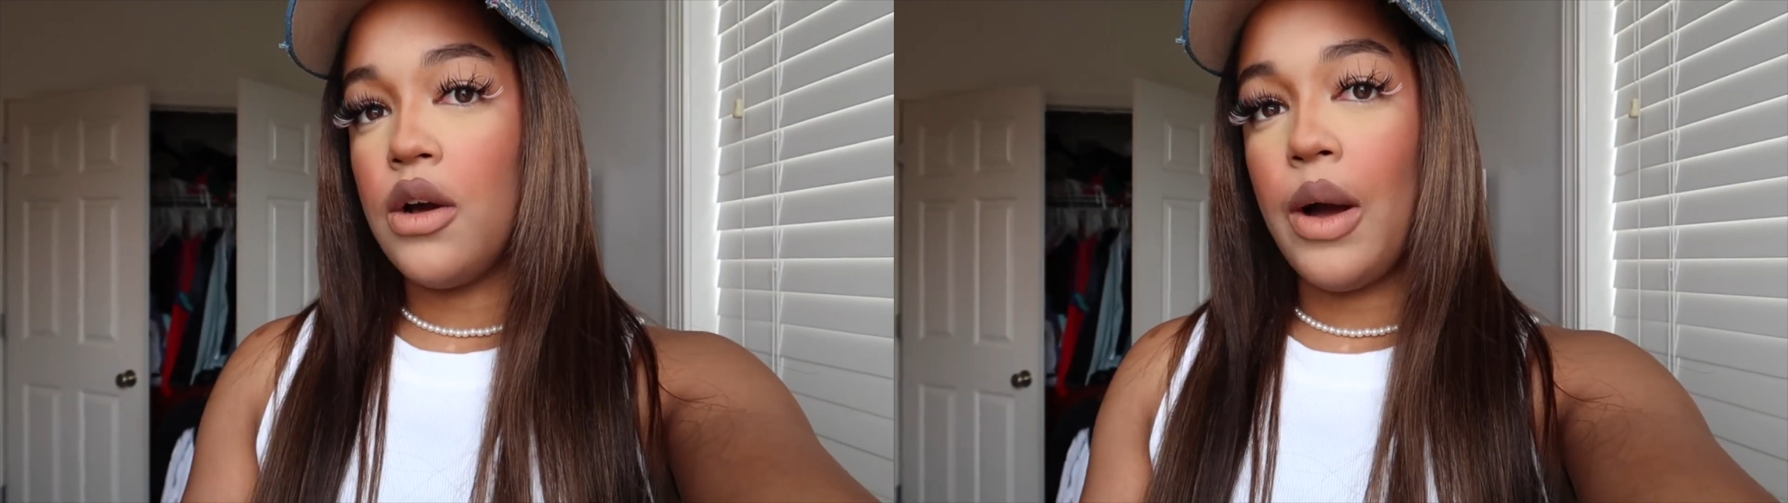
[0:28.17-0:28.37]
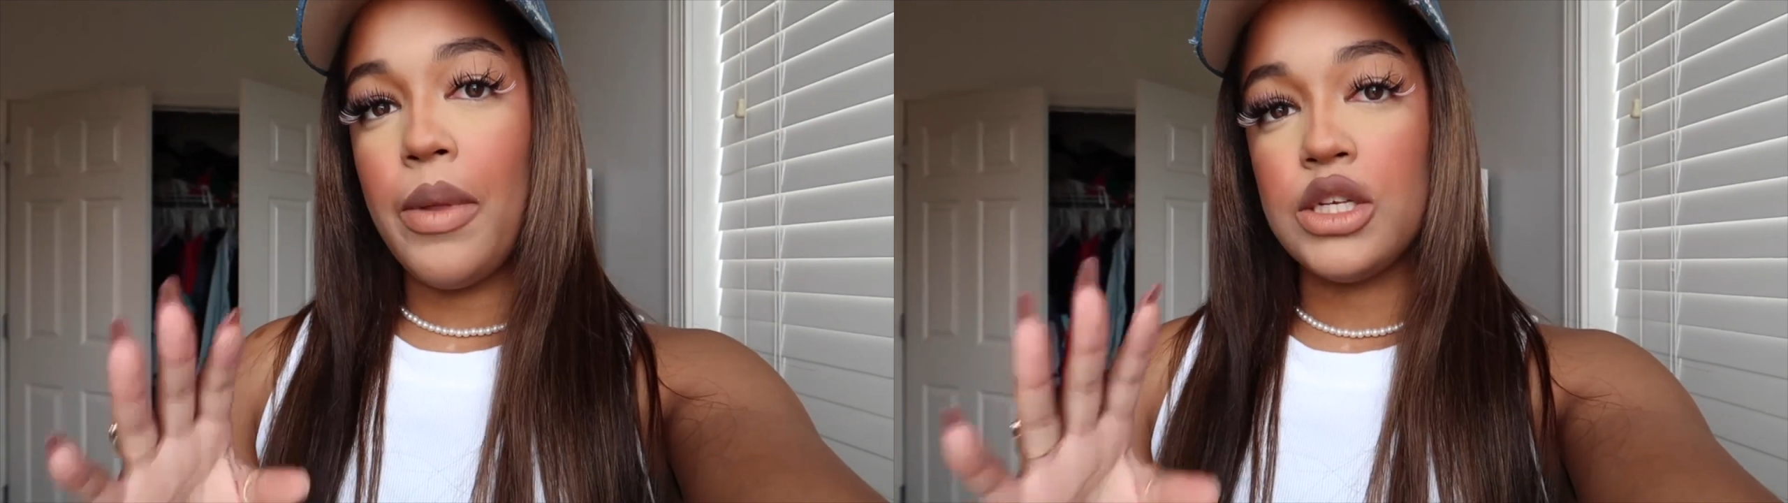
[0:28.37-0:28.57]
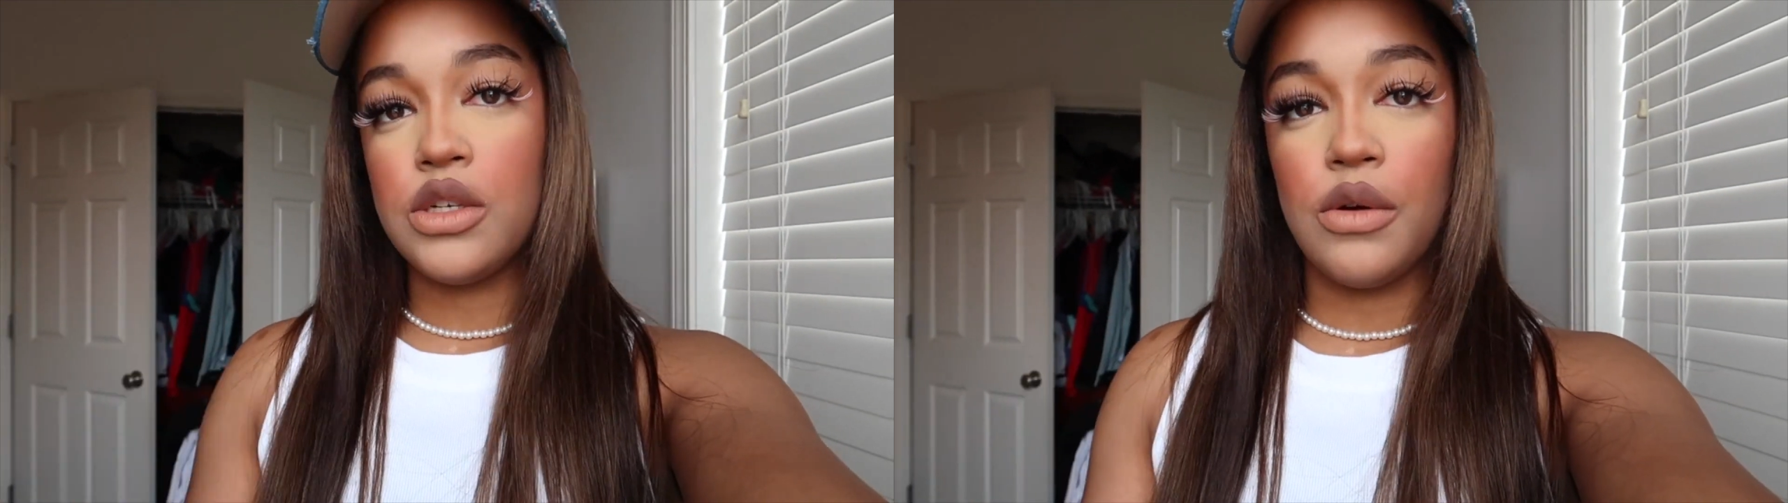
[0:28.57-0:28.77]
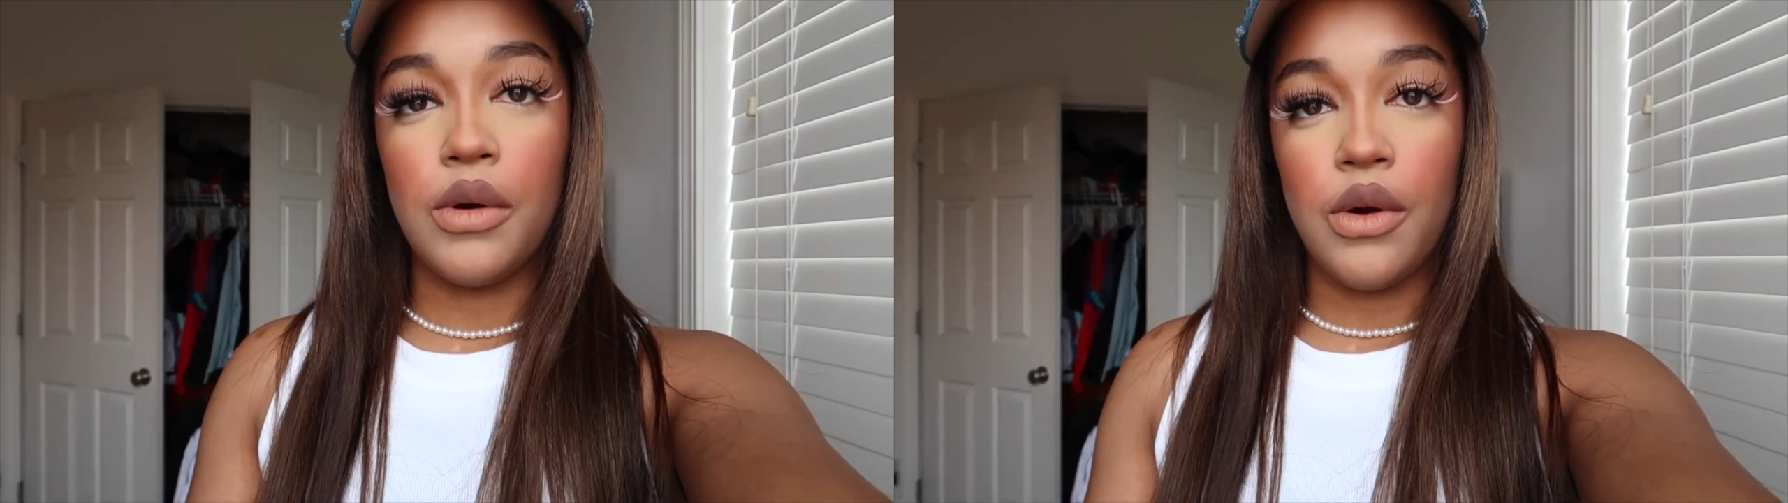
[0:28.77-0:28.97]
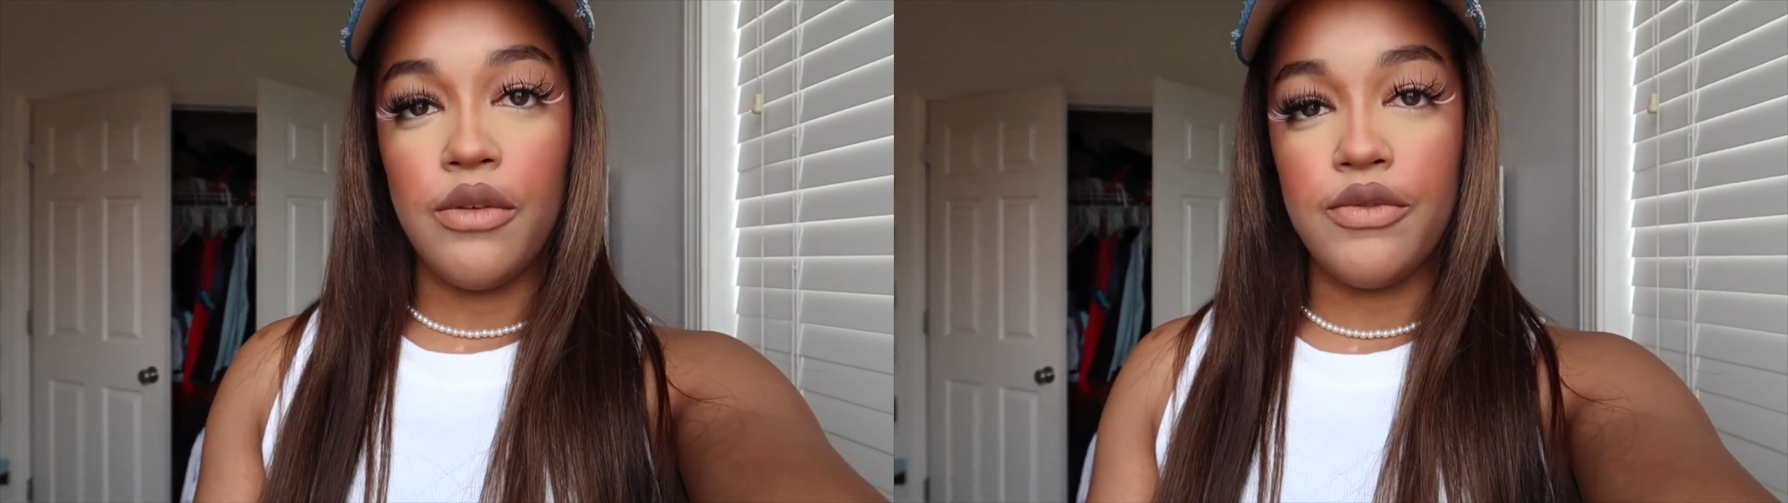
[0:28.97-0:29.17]
I'm not sure where
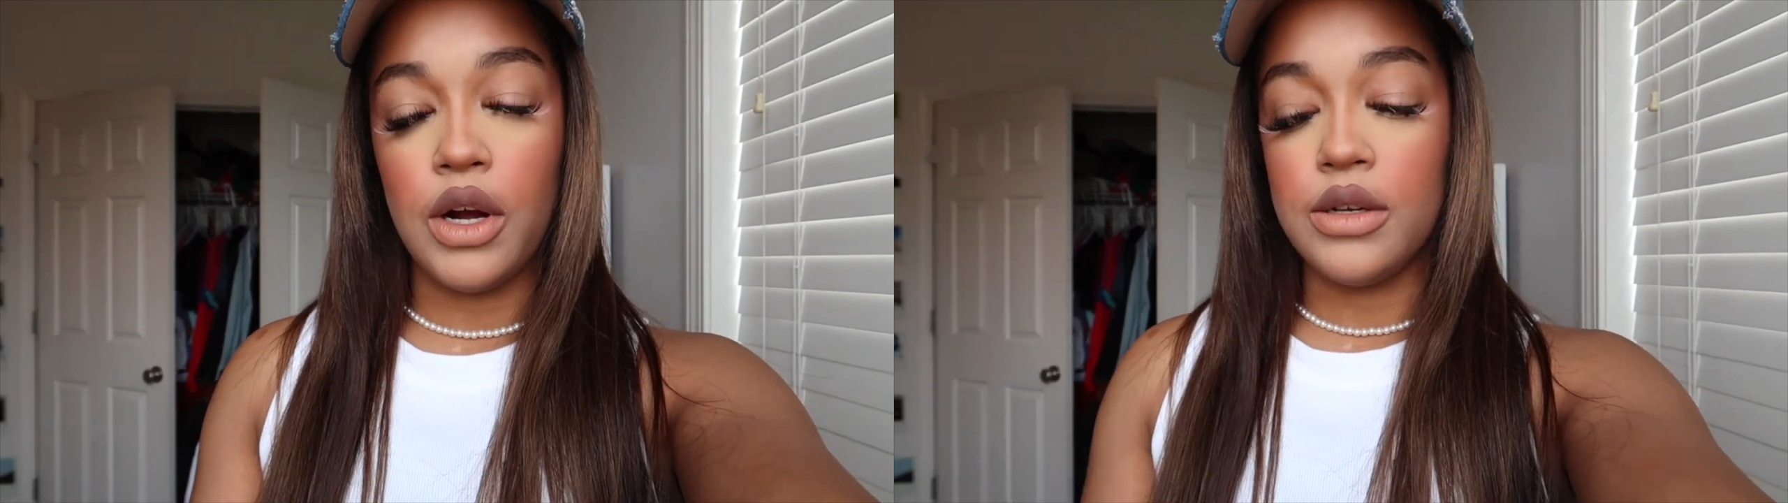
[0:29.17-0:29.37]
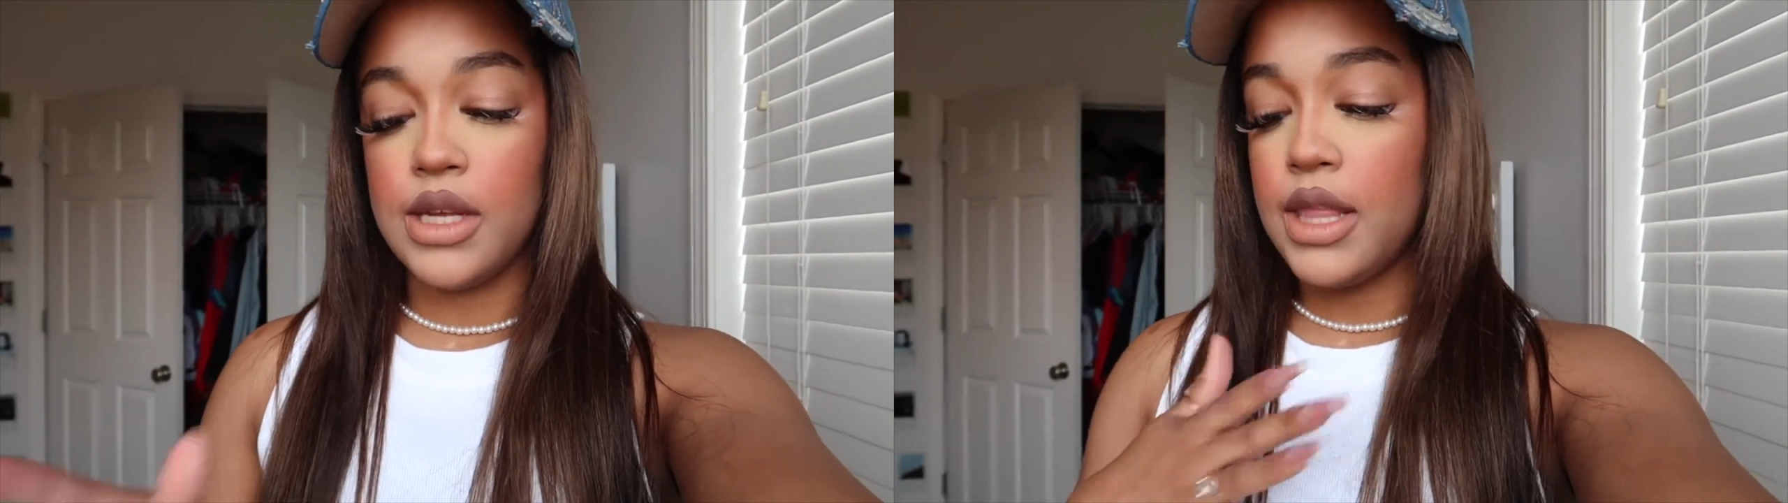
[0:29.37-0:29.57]
we're going first.